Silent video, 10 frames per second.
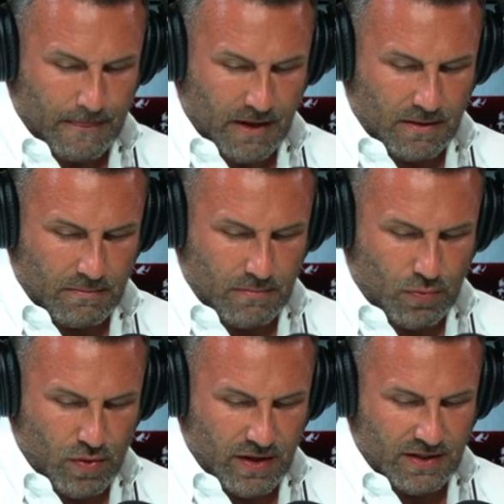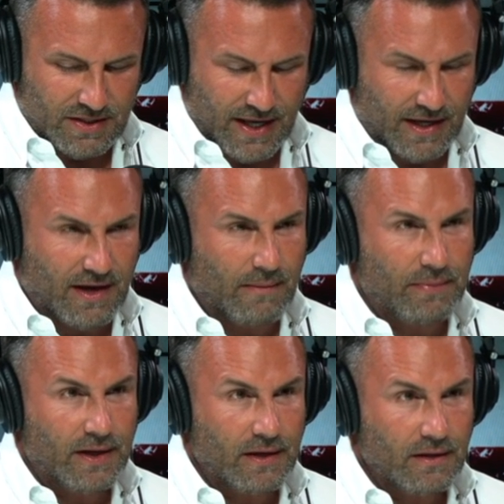a real estate
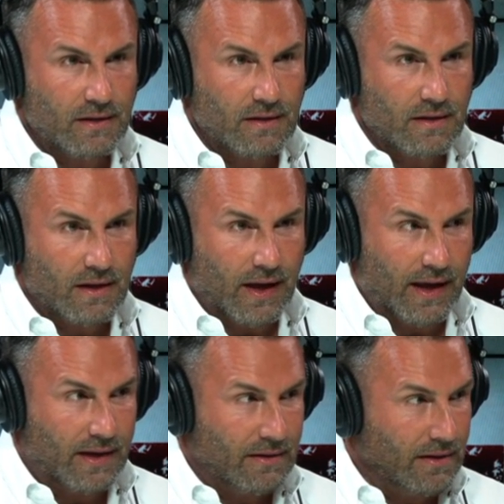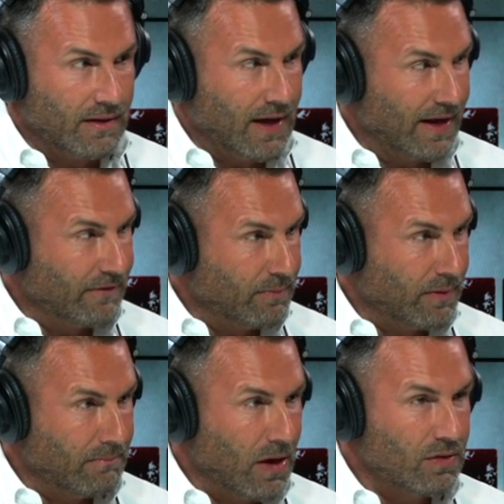company, and kind of a
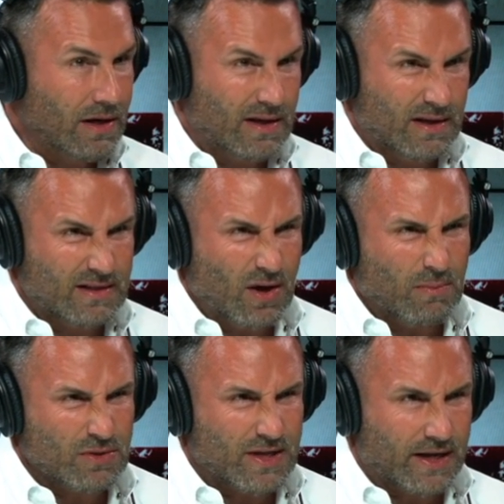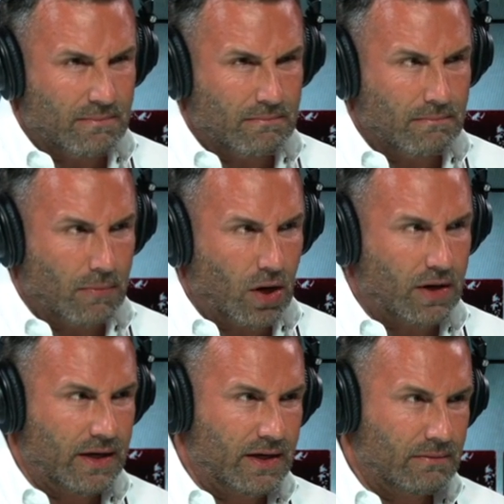promote, almost like a
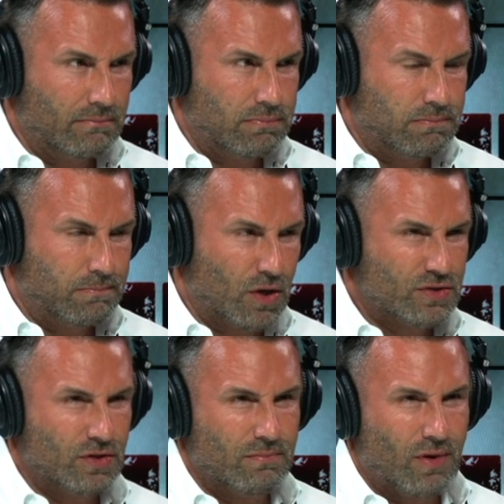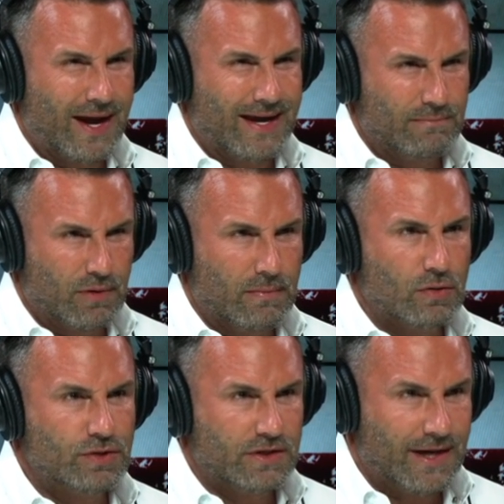marketing, personal brand
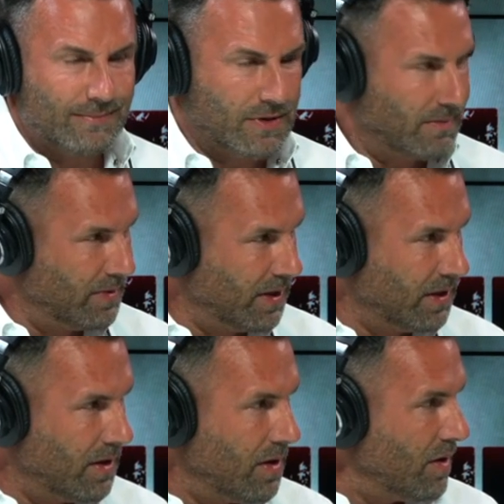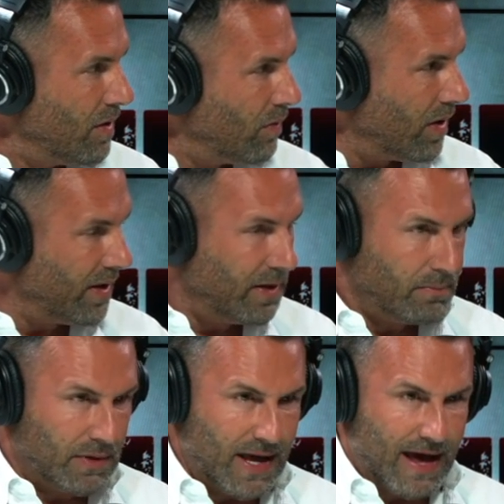promotion type company, where he
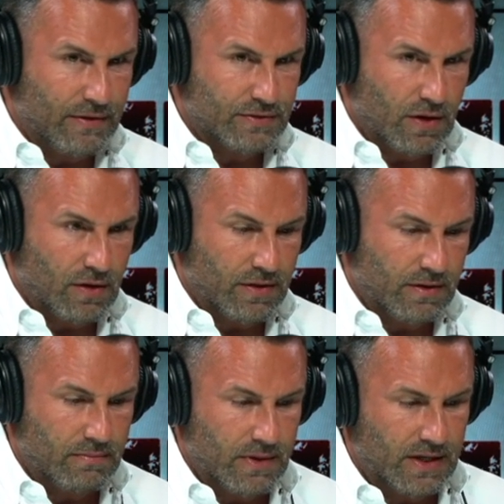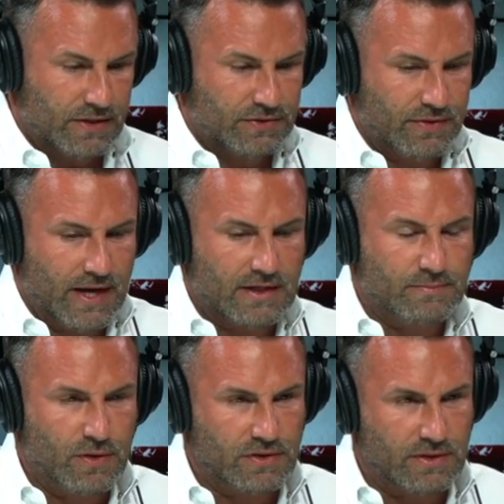gathers all the industry
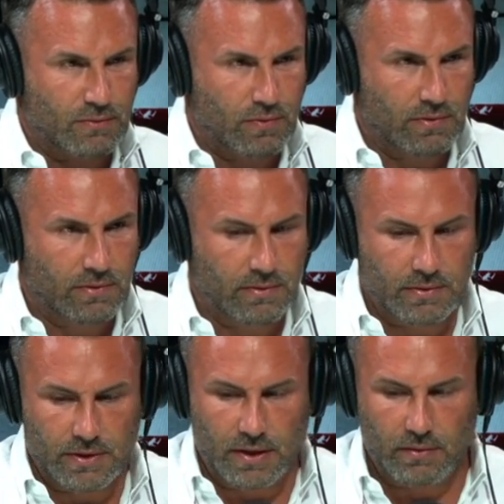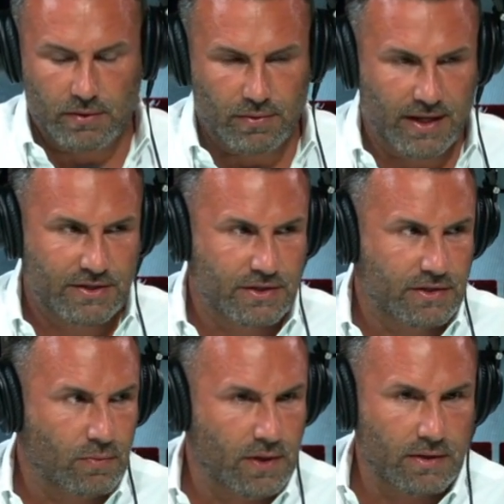experts in, you know, in relation
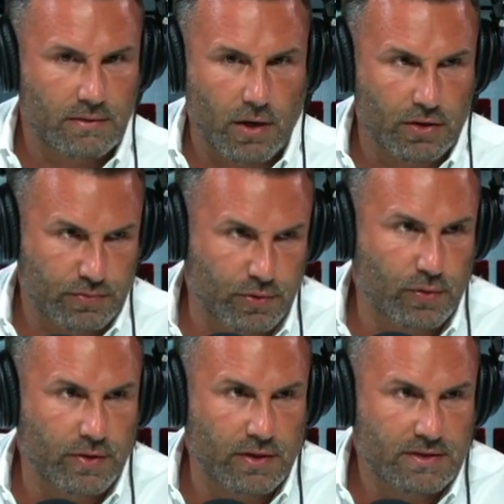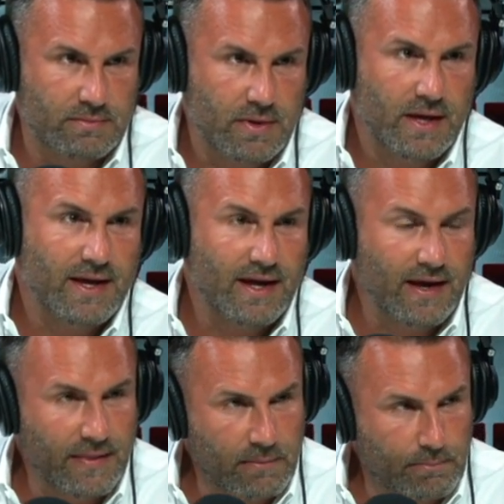to what entrepreneurialism,
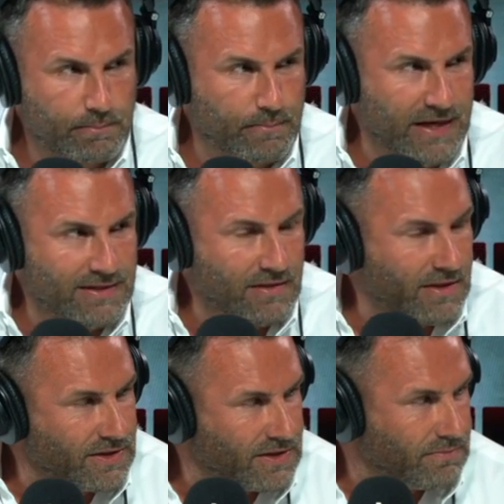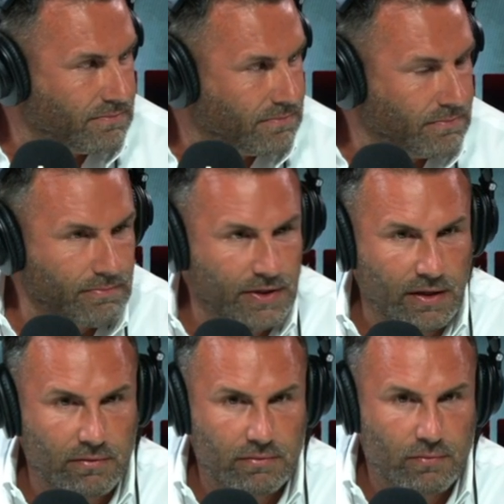and then basically just, you
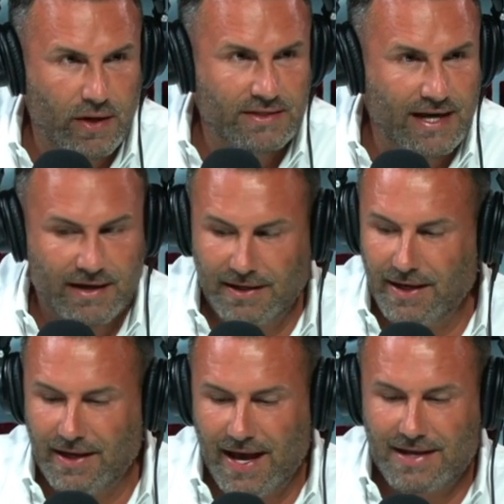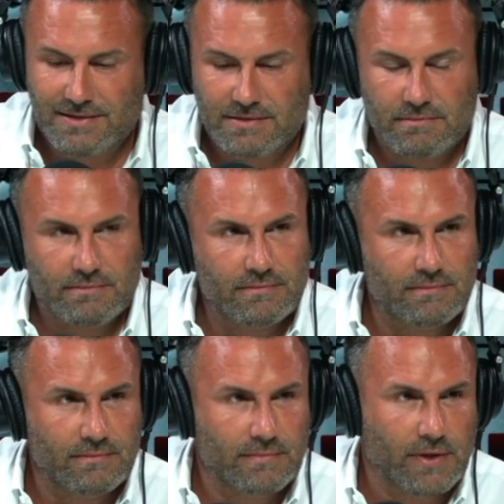know, rents out a kick-ass
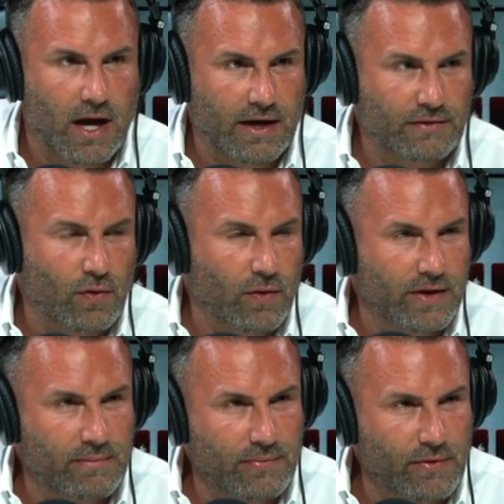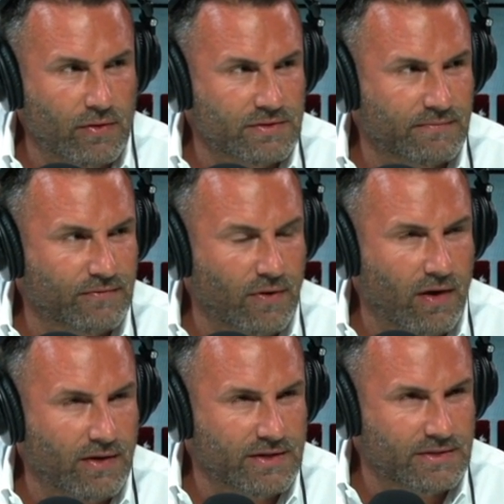auditorium, throws some
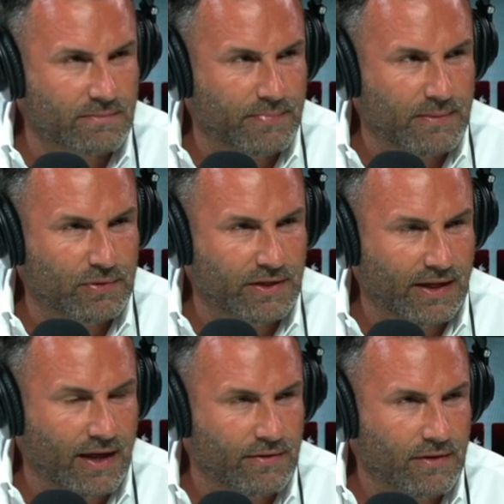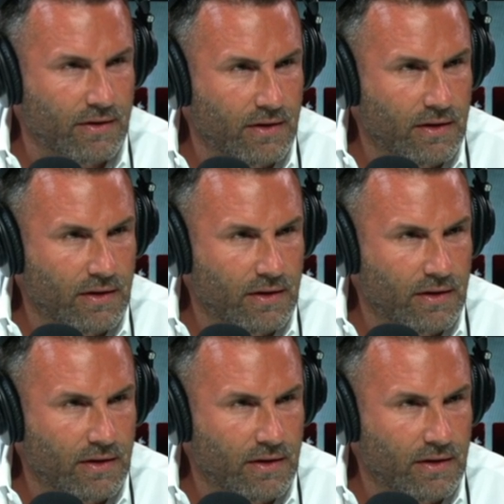Ferraris, people together,